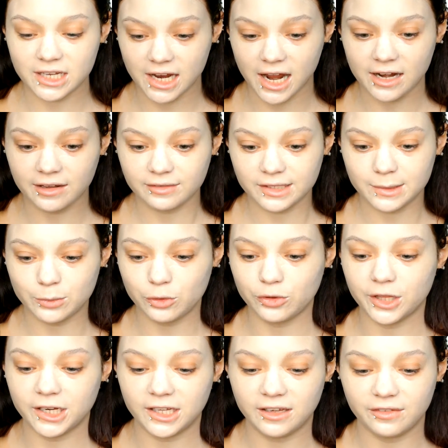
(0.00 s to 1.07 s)
to kind of smooth
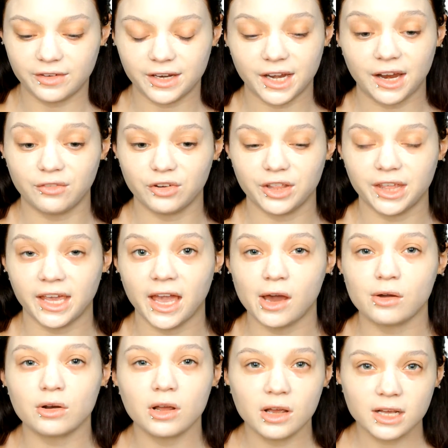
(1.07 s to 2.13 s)
and even everything
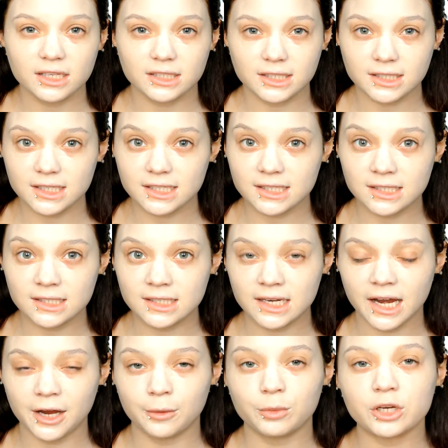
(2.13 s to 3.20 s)
out. Since this is an
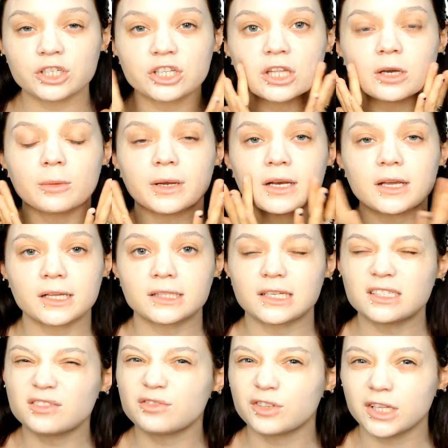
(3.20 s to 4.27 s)
airbrush liquid, it
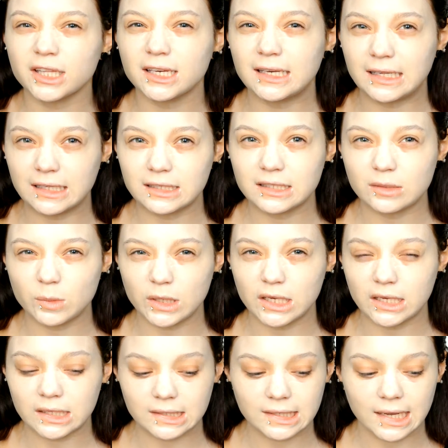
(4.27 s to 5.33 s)
doesn't really need to
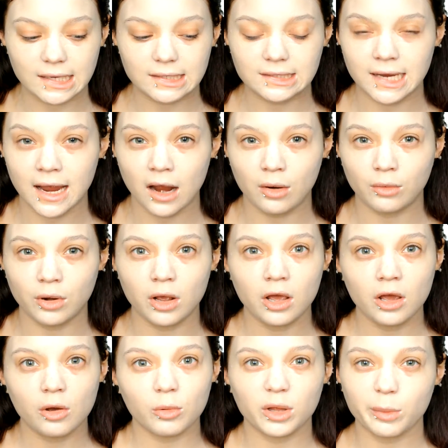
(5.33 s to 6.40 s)
be set down
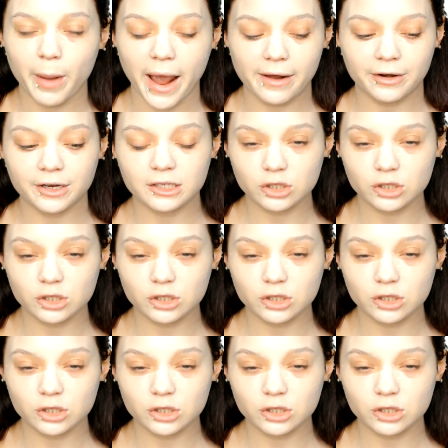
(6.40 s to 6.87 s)
with powder,